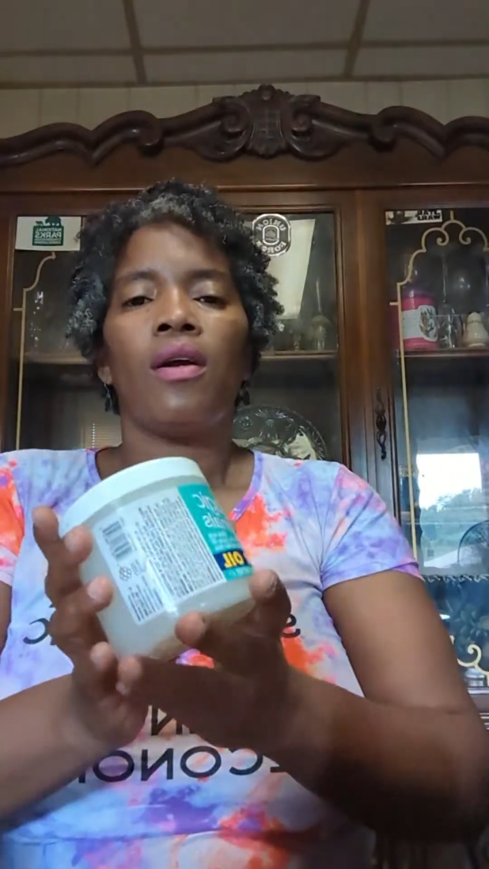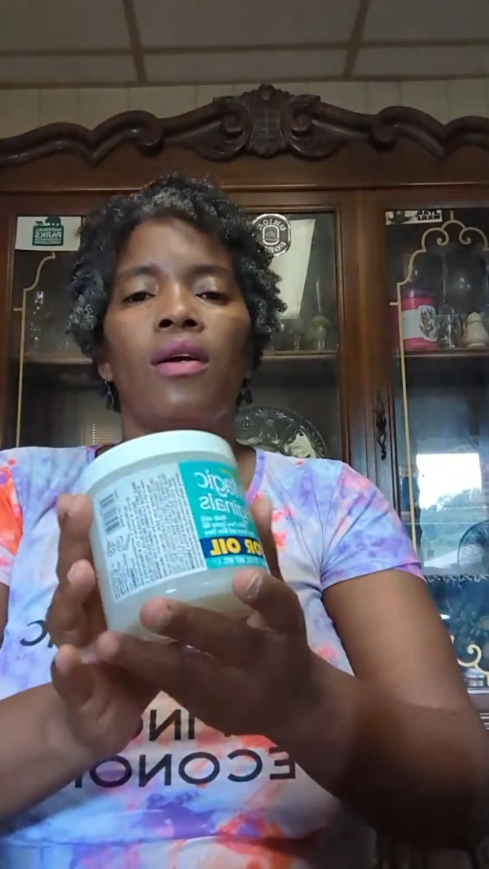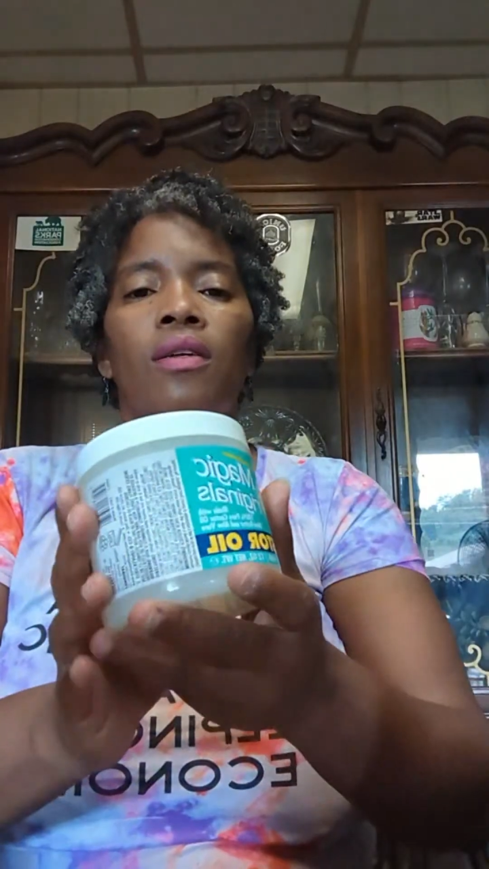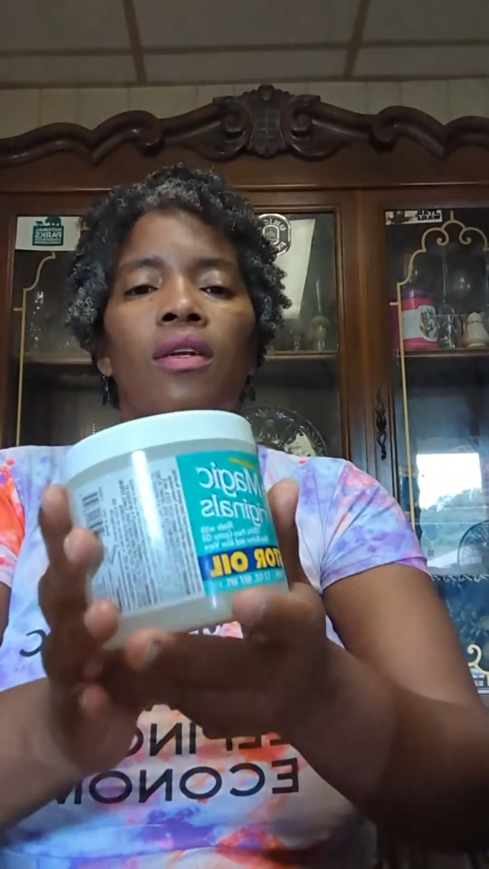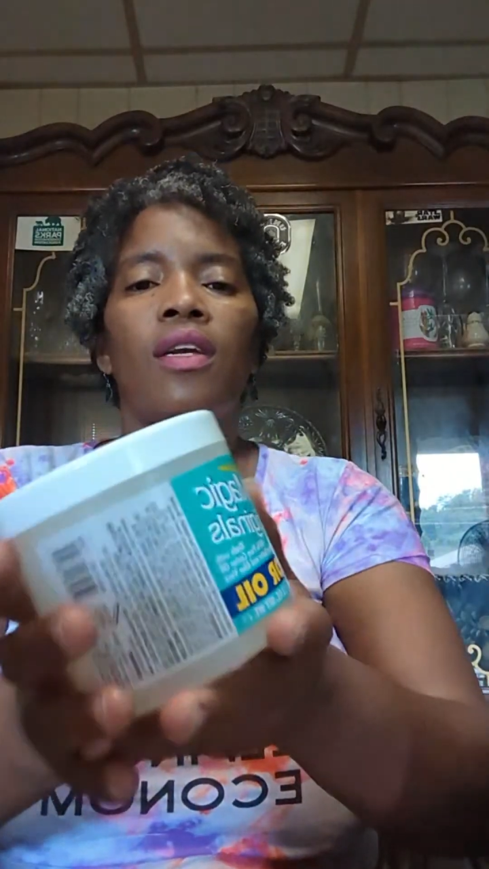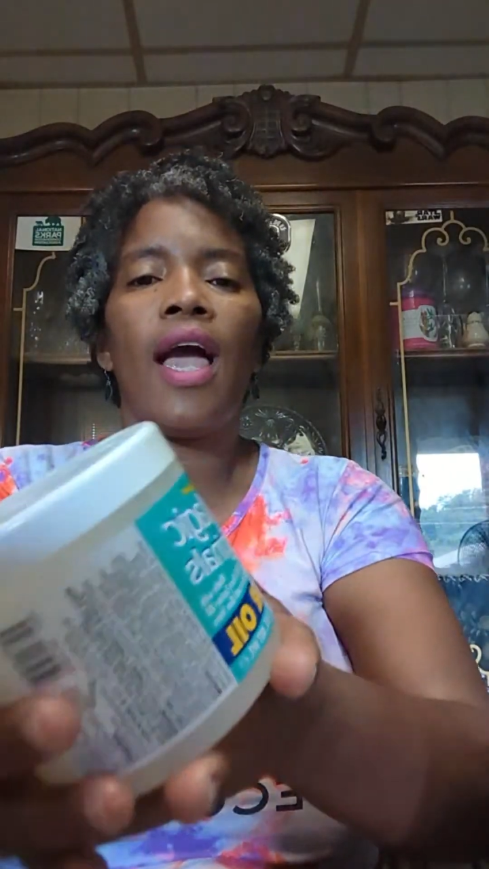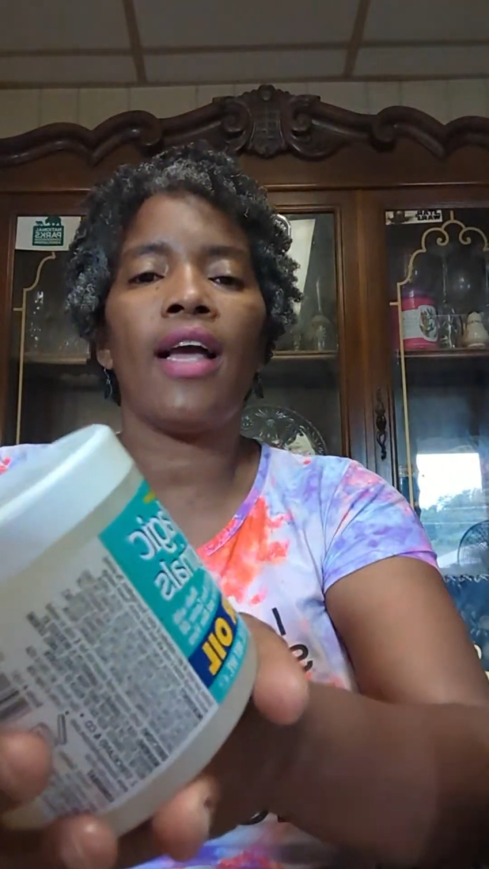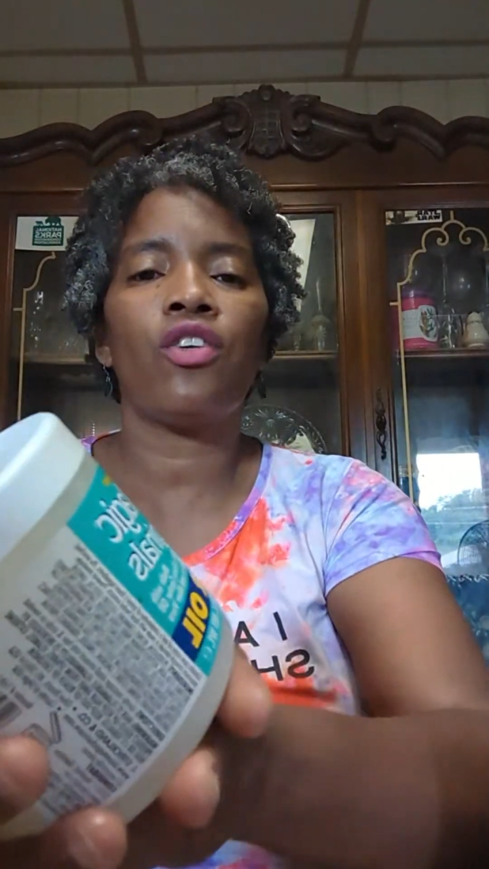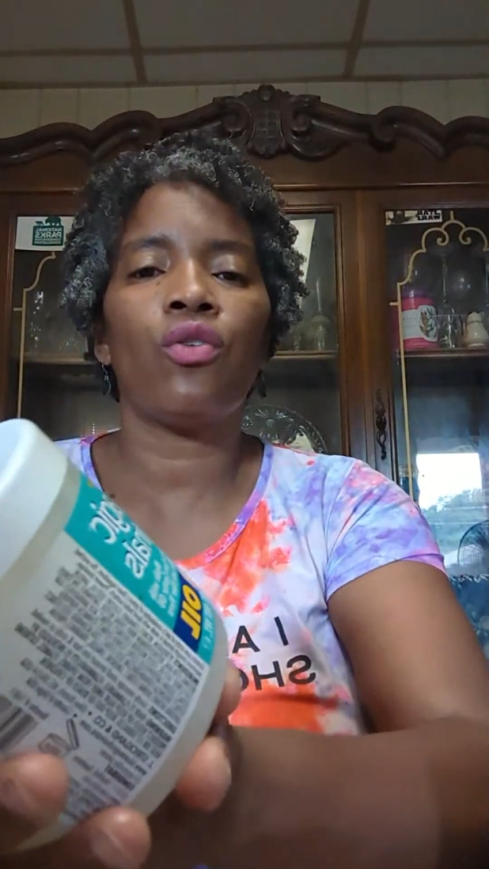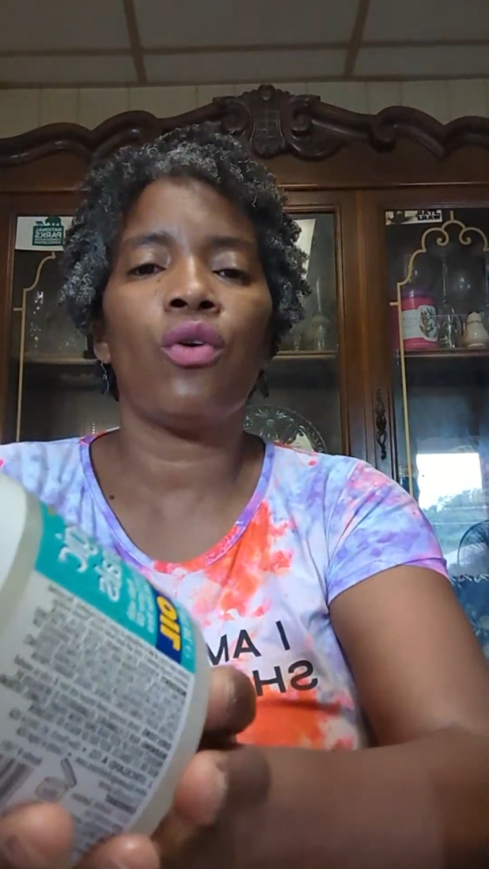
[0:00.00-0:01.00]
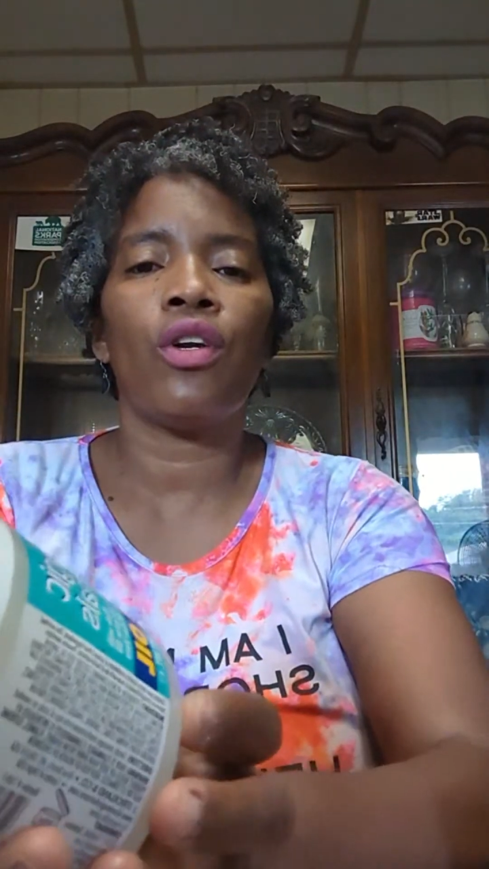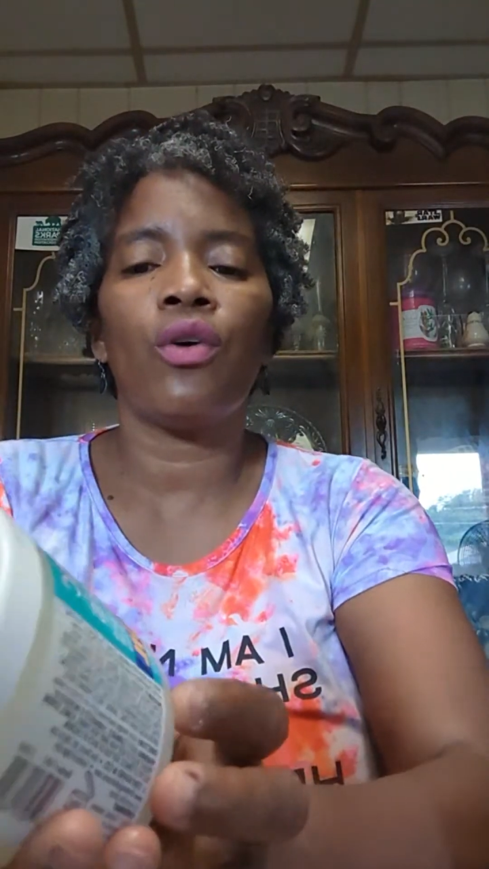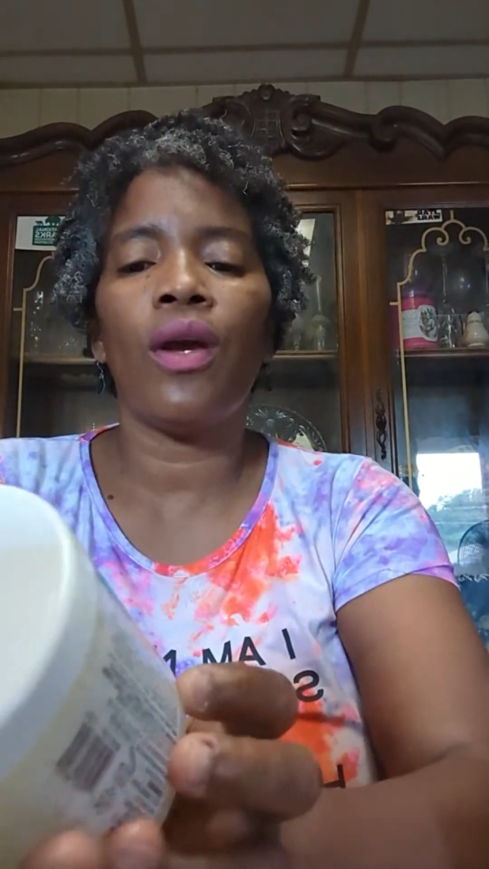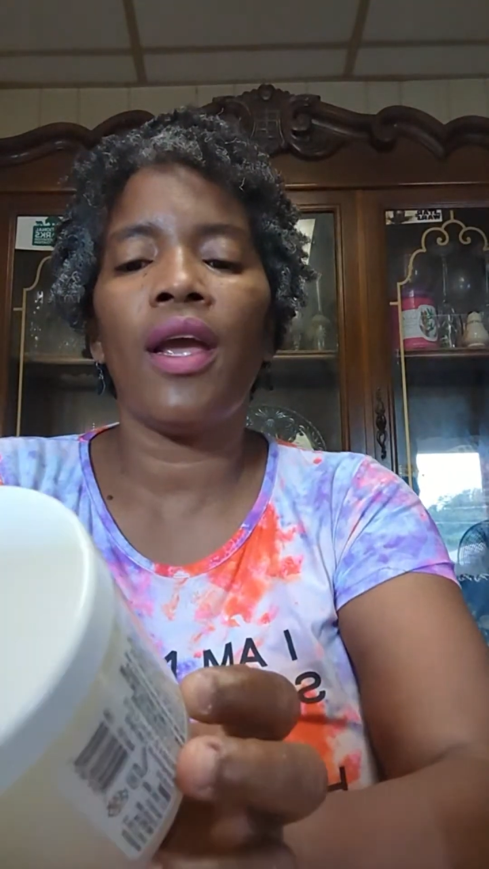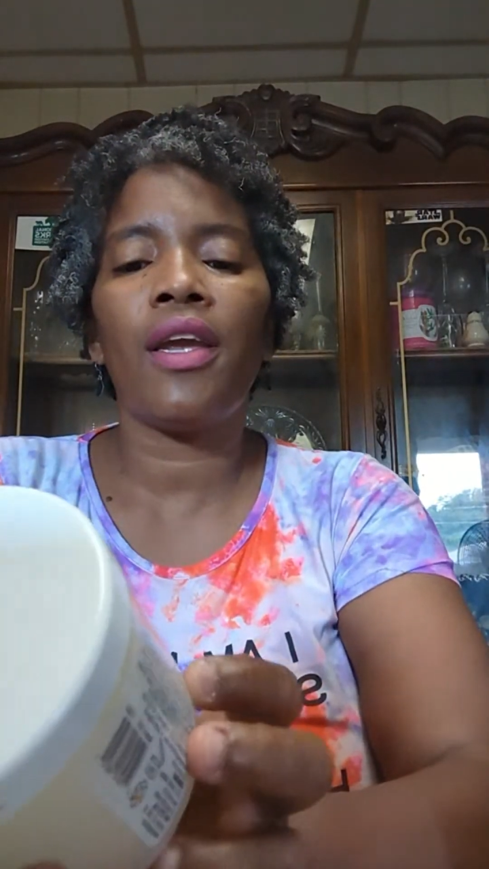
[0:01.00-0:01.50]
the castor
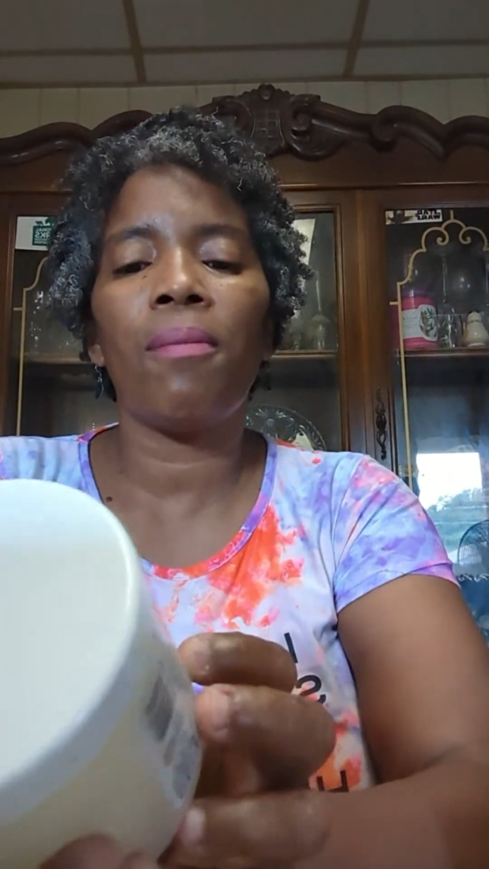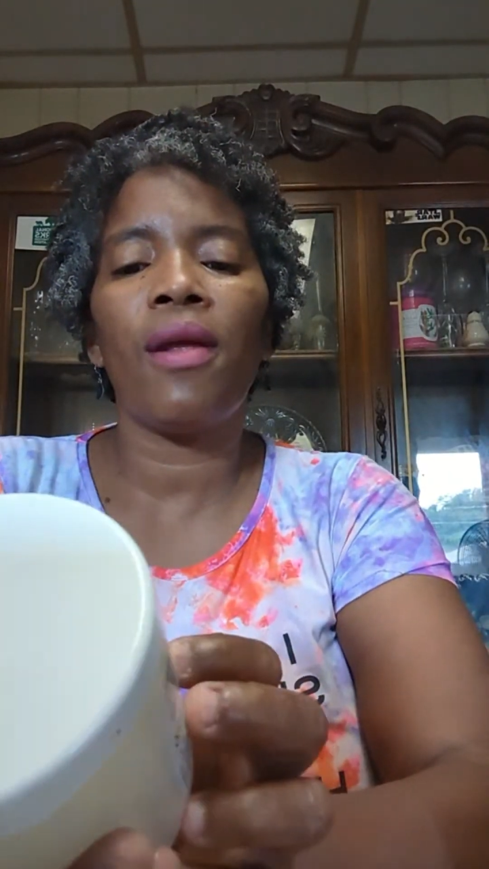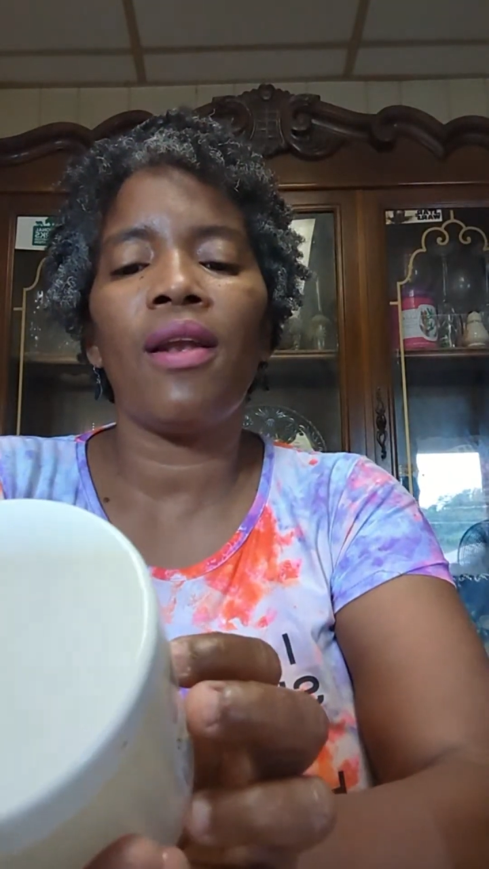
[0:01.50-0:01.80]
oil, it can be